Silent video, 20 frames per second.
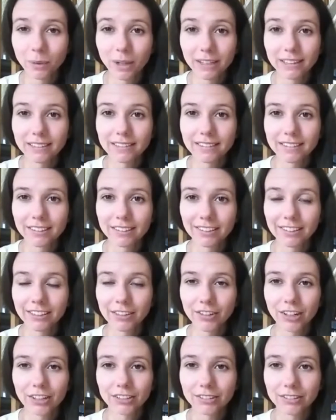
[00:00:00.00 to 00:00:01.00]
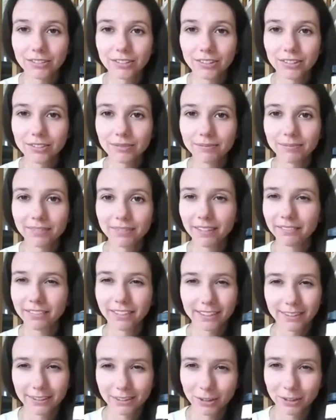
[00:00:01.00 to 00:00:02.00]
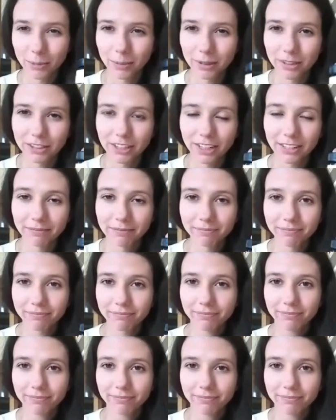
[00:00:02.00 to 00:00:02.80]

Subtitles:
Why did the turkey cross the road? I feel like there's no punchline.